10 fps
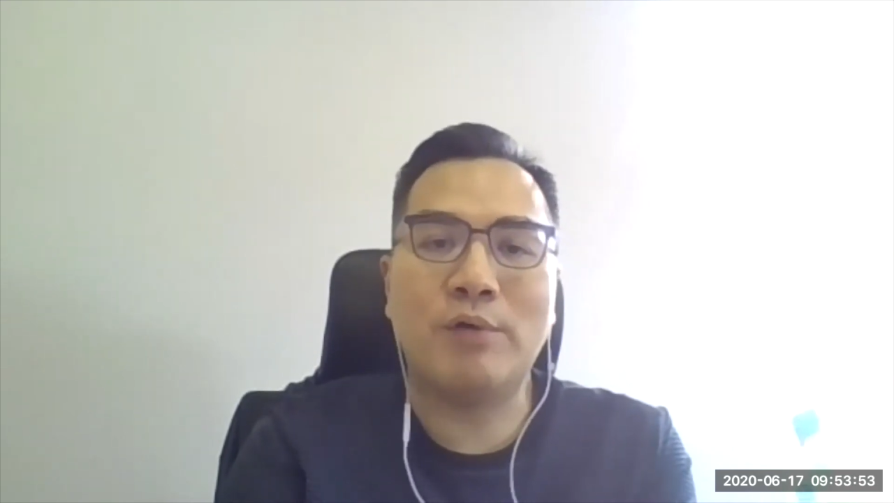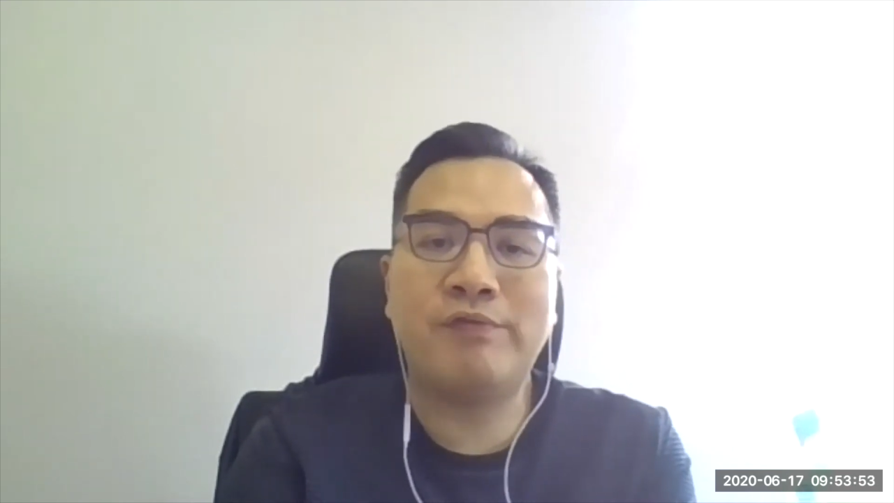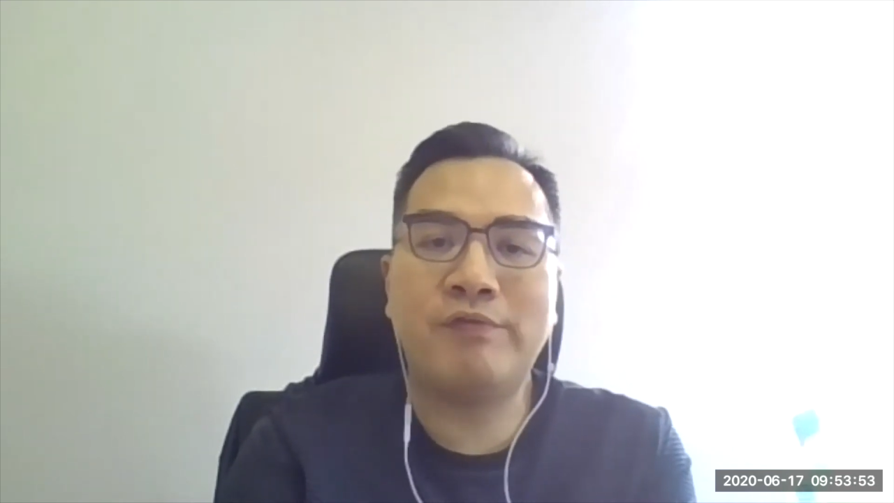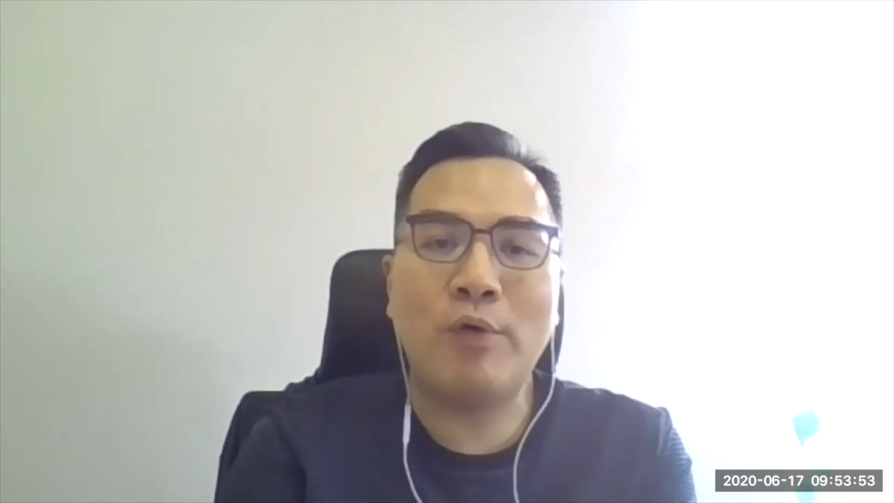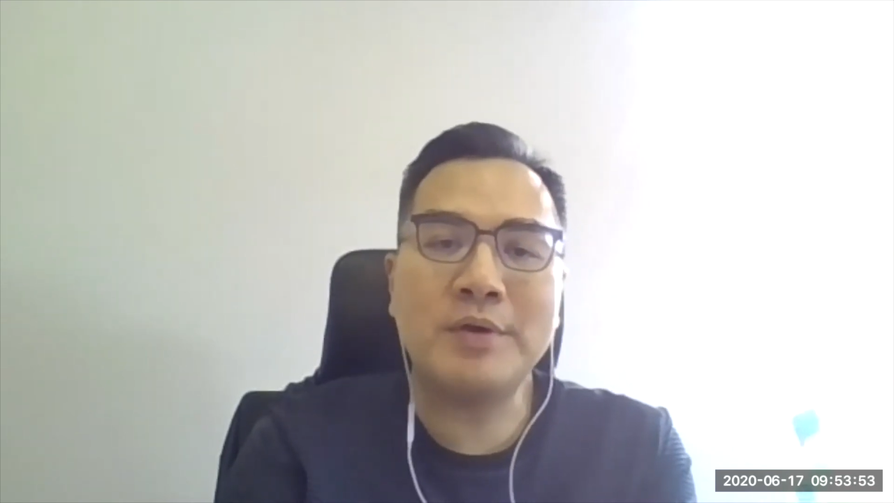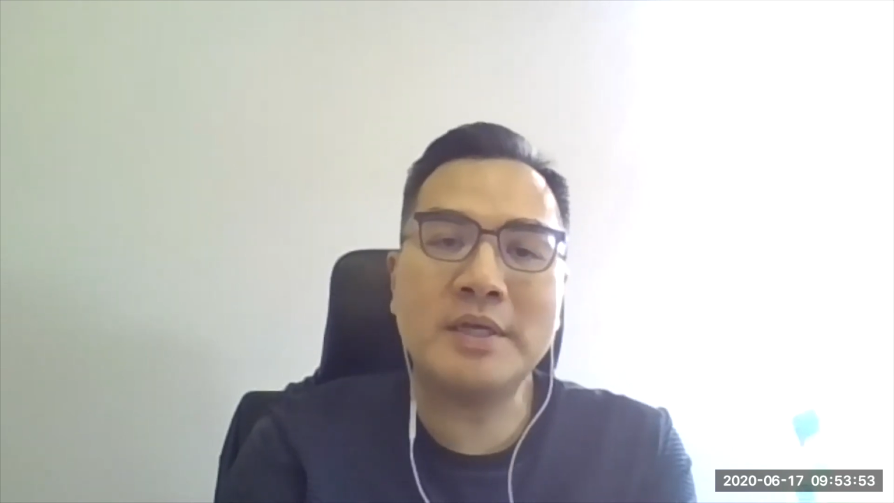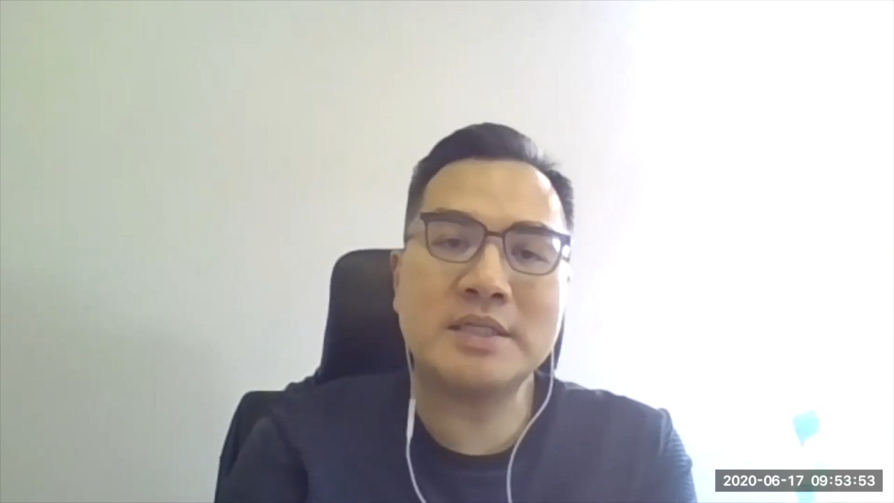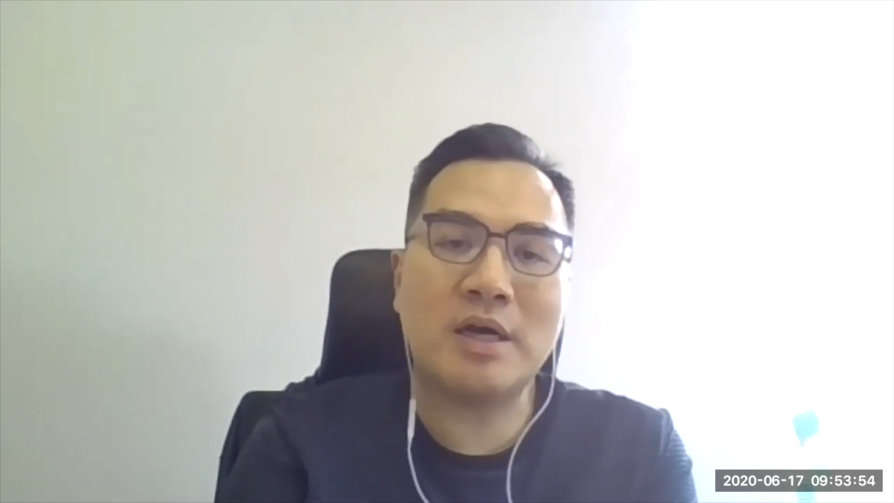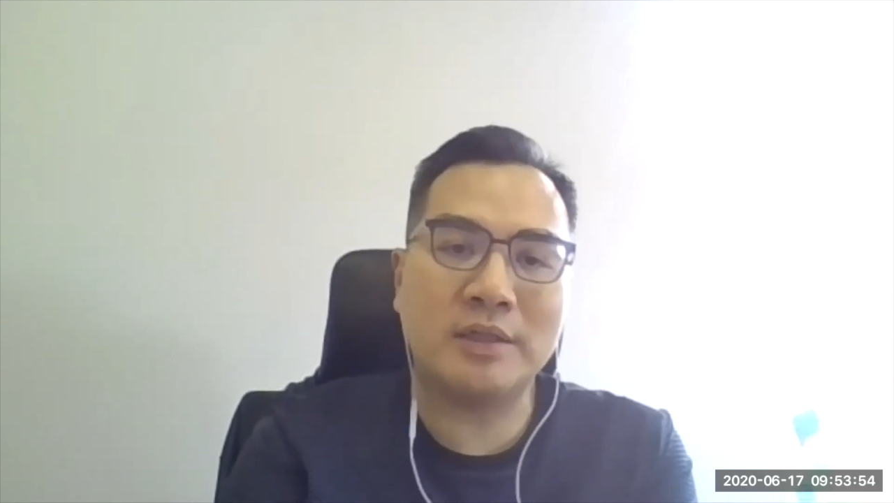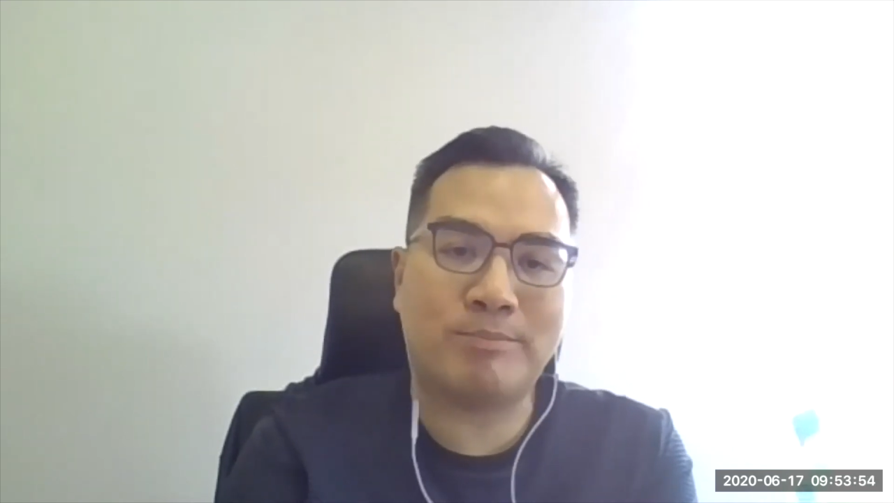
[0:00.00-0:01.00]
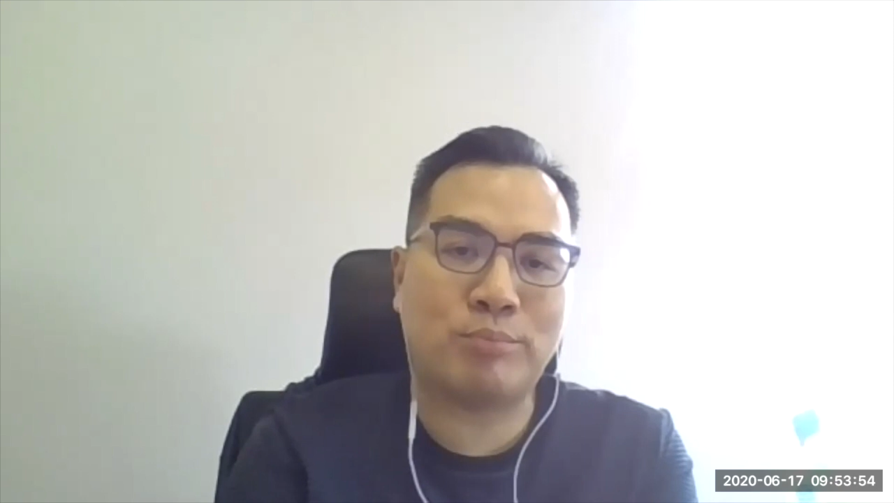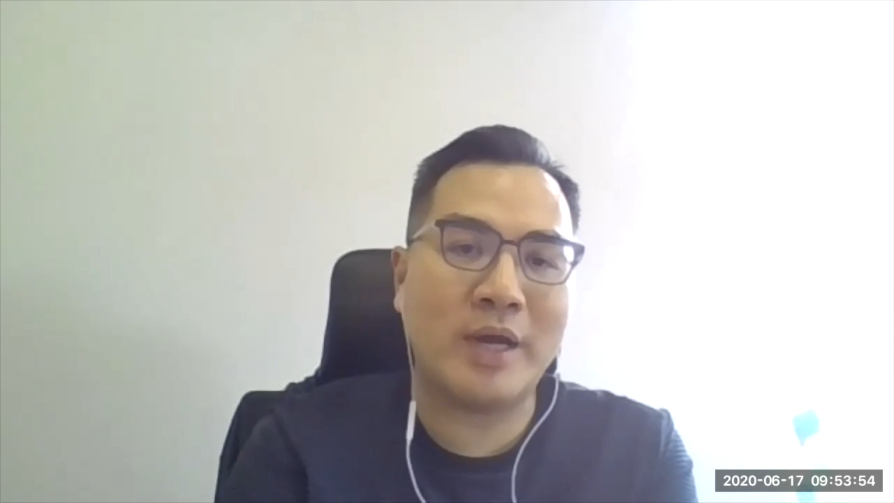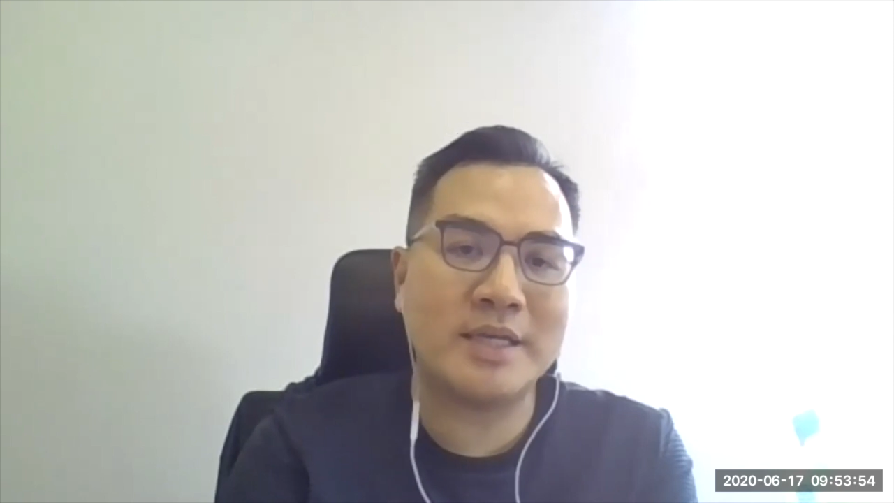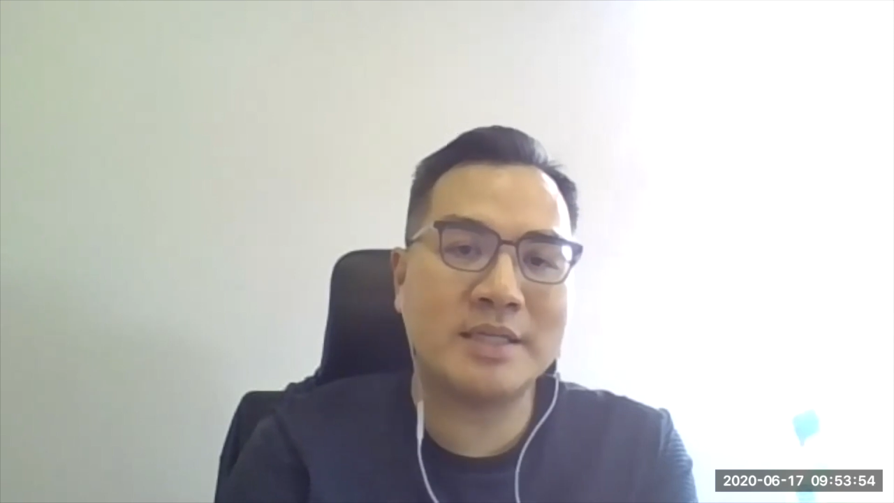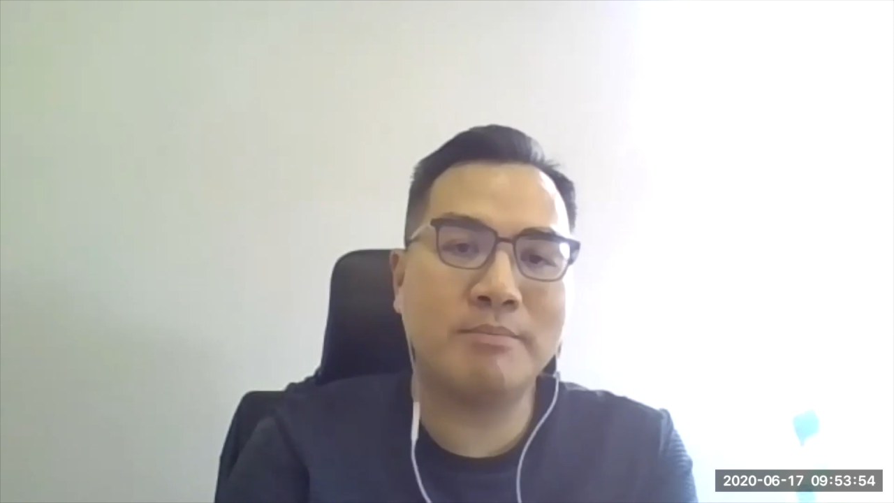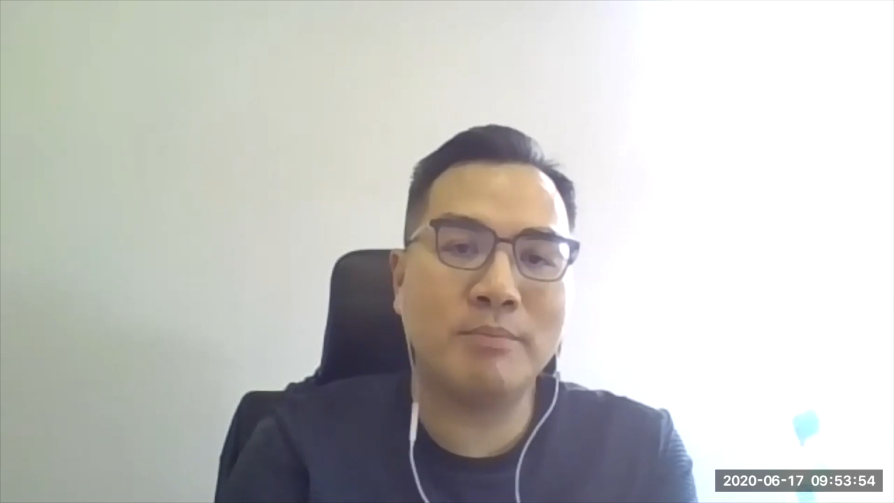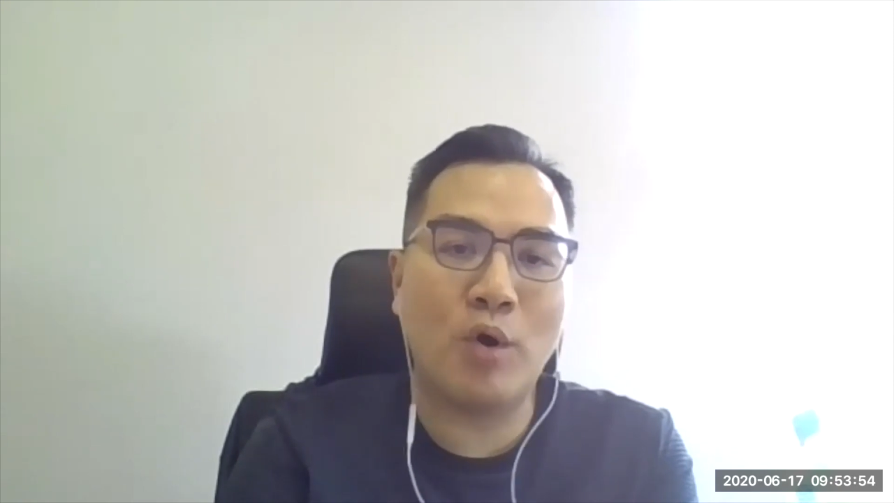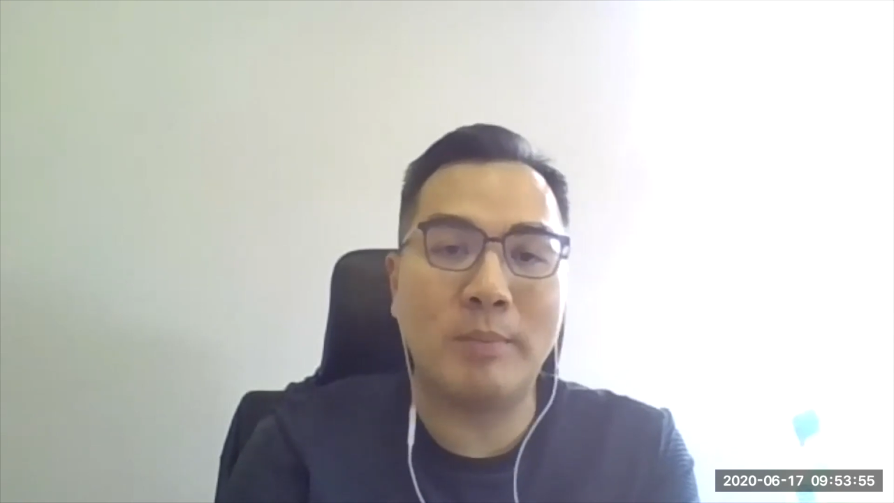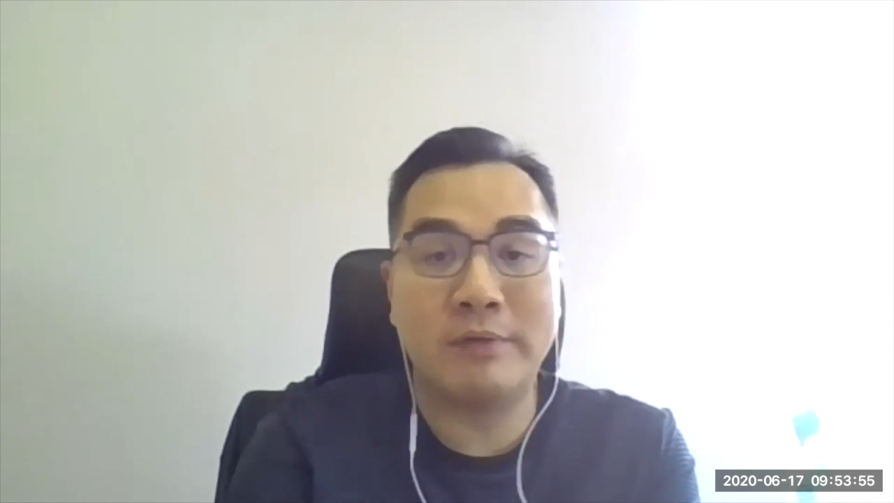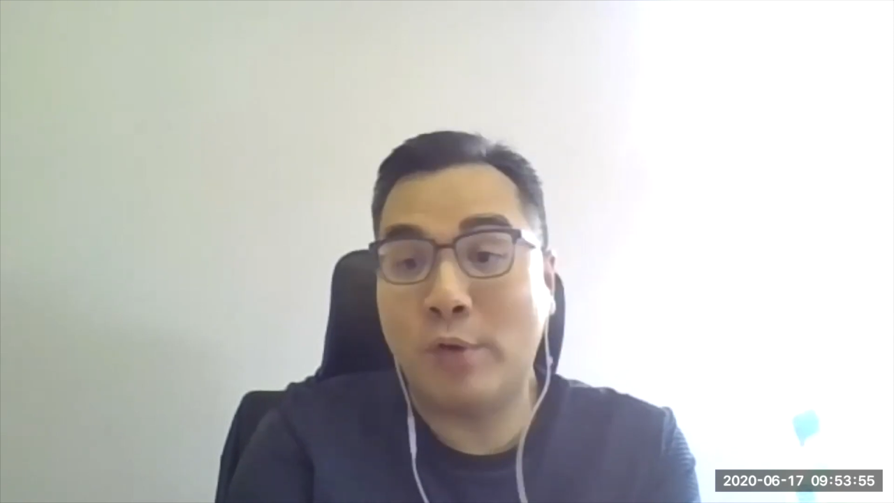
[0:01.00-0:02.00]
Focus on the present
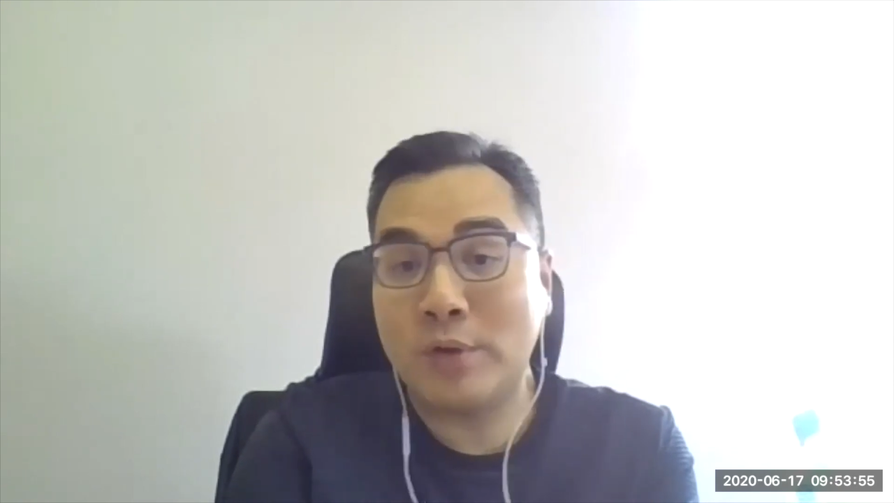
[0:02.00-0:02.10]
moment,